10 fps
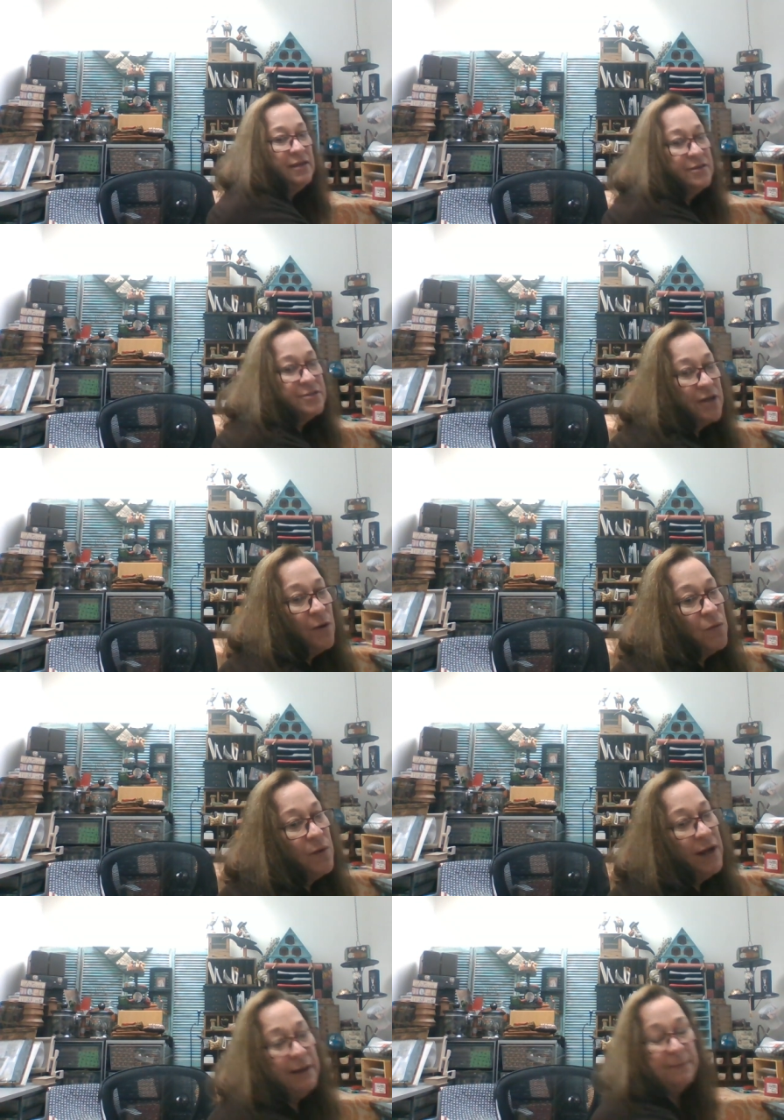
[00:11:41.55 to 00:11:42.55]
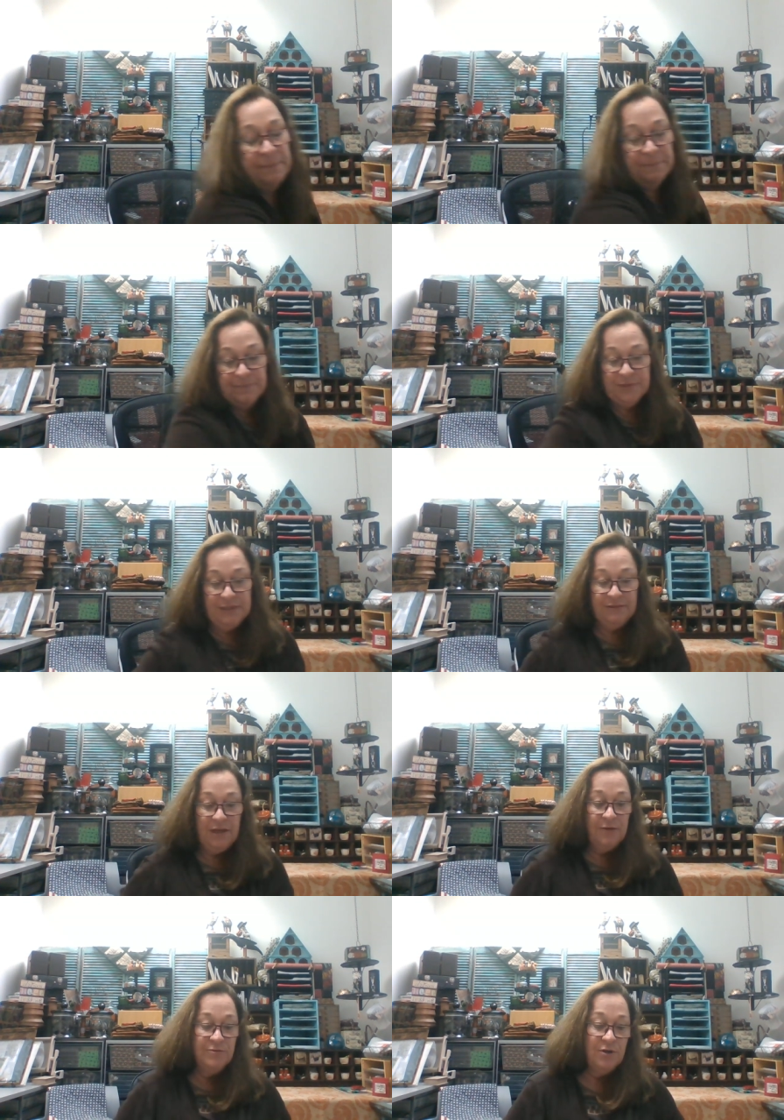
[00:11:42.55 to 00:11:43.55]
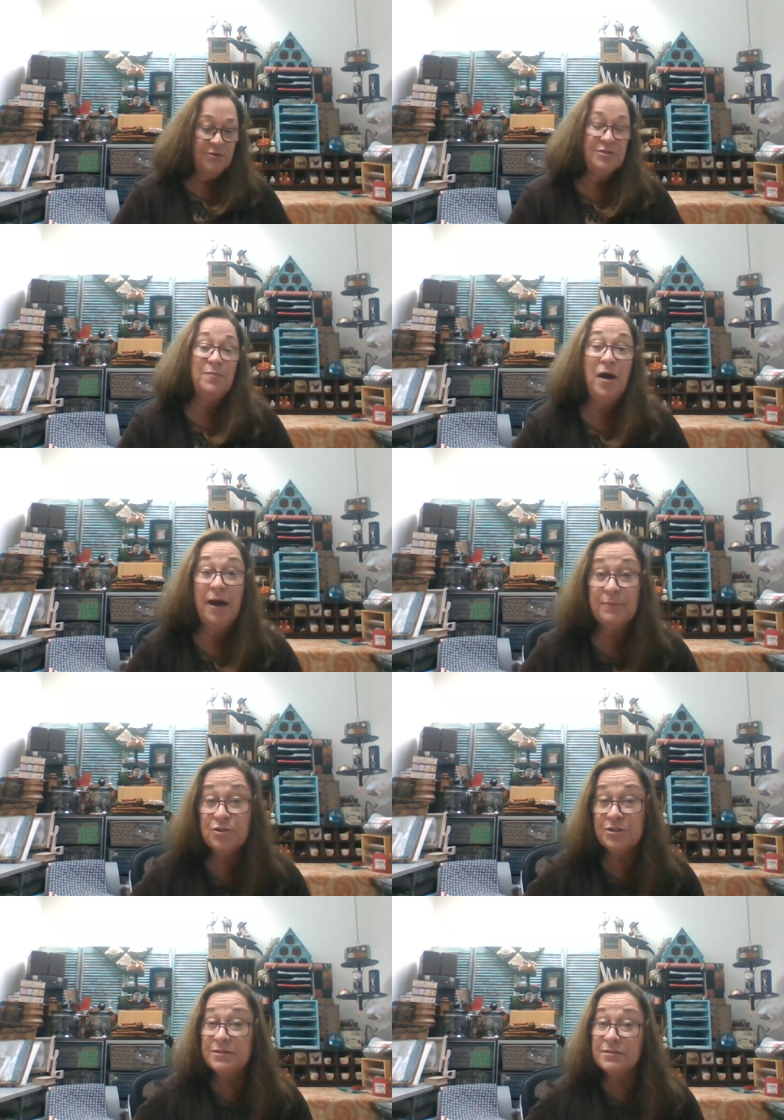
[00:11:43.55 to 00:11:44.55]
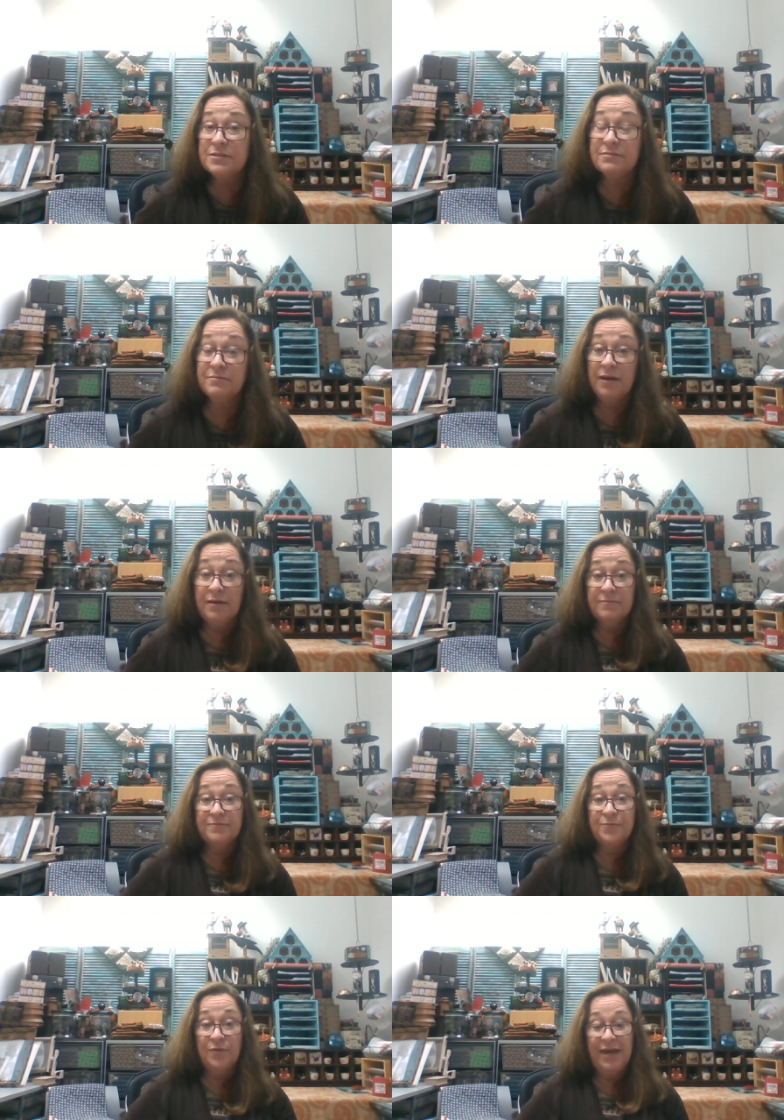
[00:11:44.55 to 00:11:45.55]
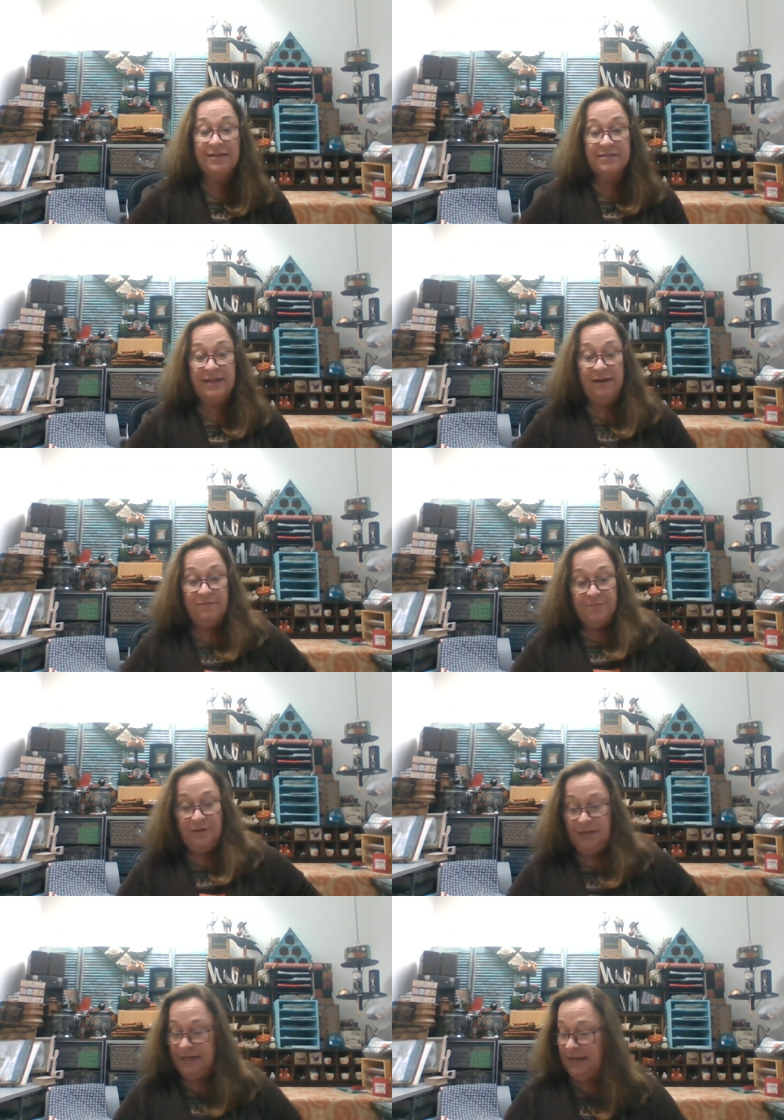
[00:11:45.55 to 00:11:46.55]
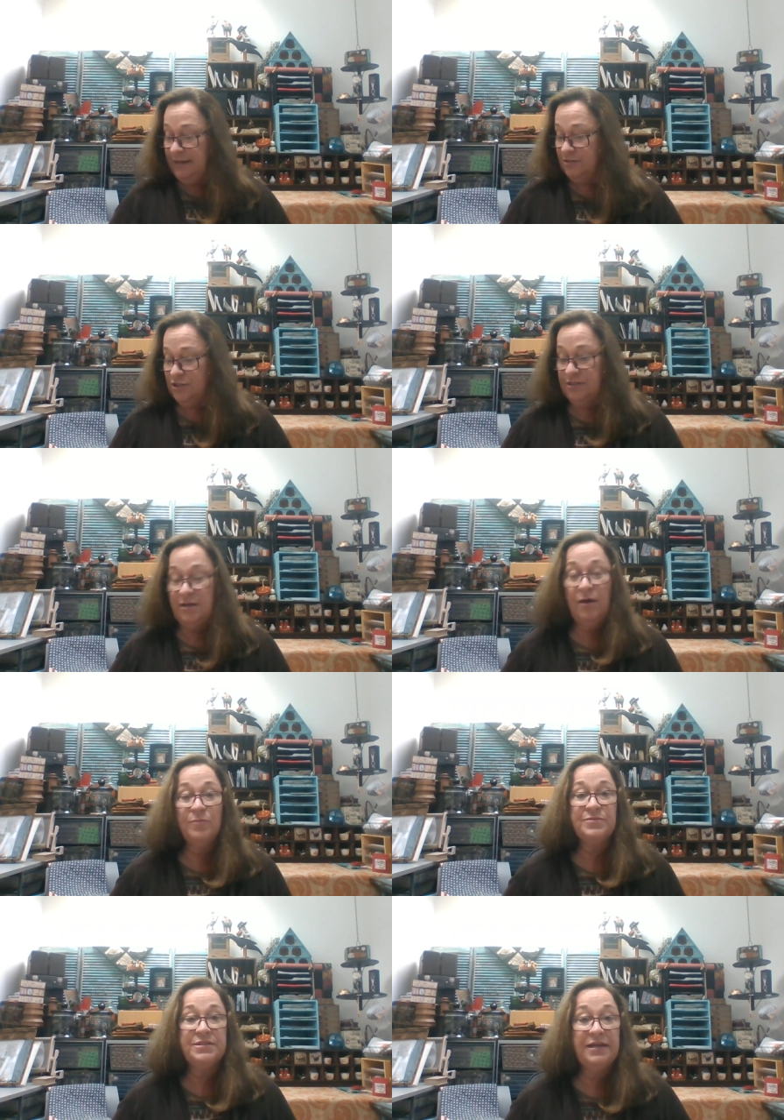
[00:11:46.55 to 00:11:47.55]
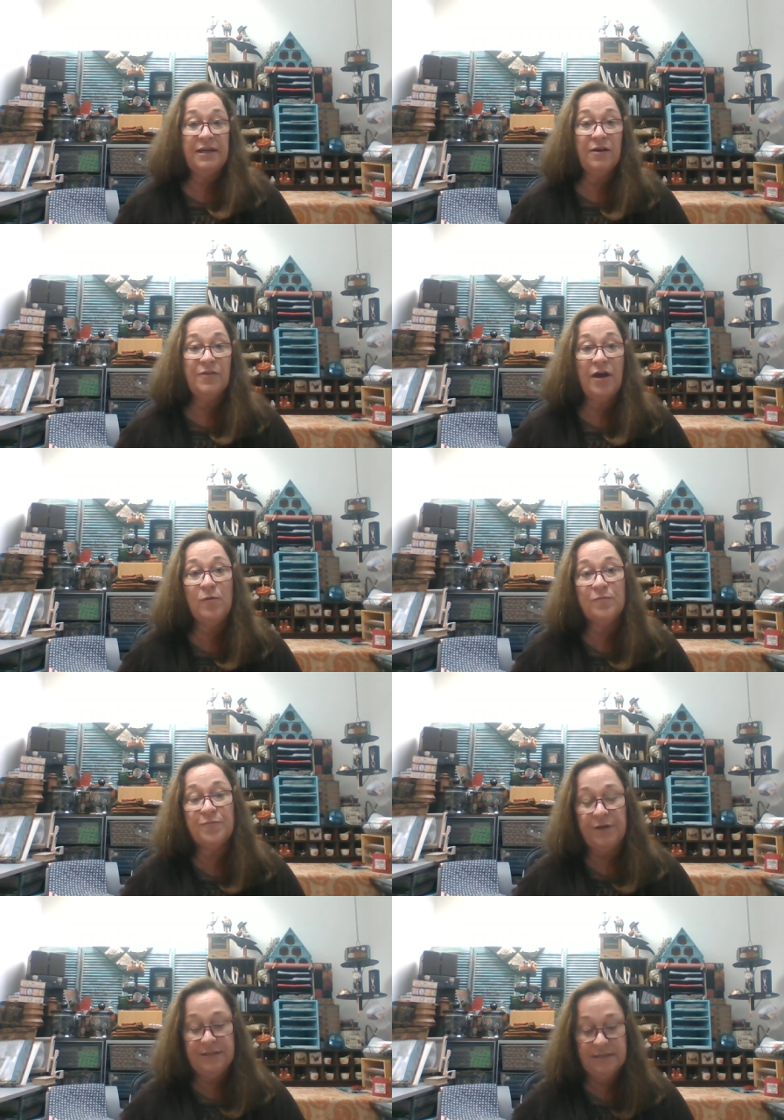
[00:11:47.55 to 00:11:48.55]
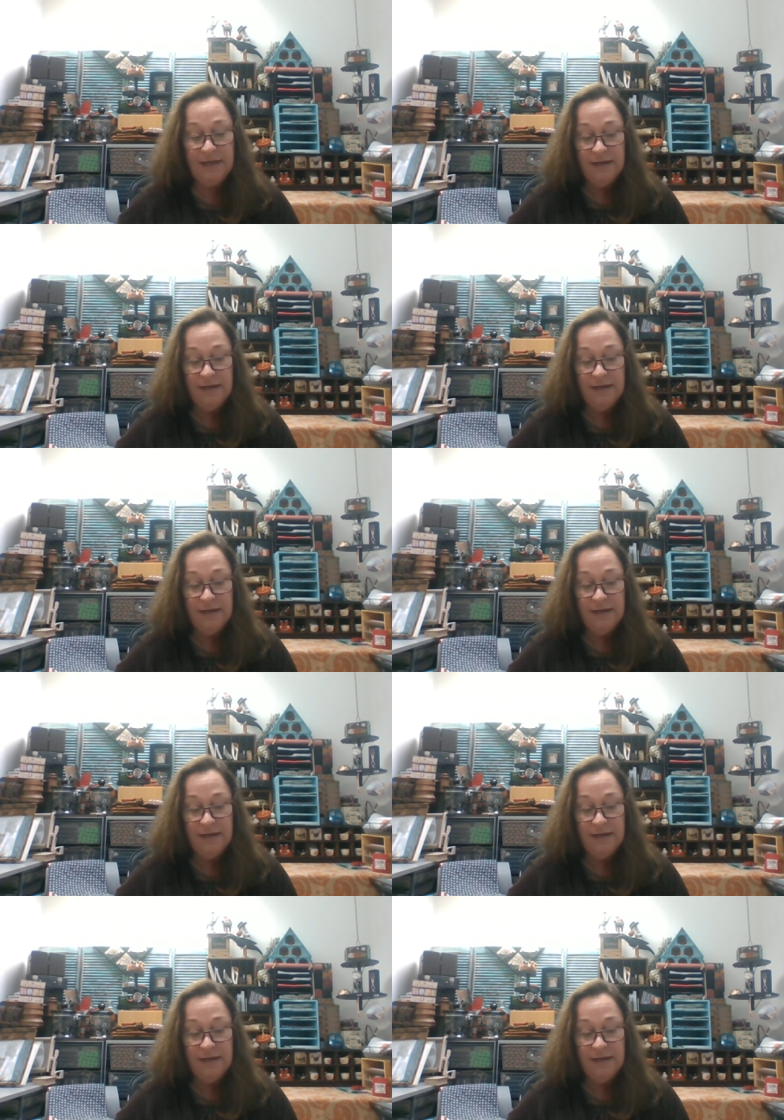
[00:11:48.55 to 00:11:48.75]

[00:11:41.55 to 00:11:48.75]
So, um, those are some options um, for that sale for Lynette. She's homesteading on the home front.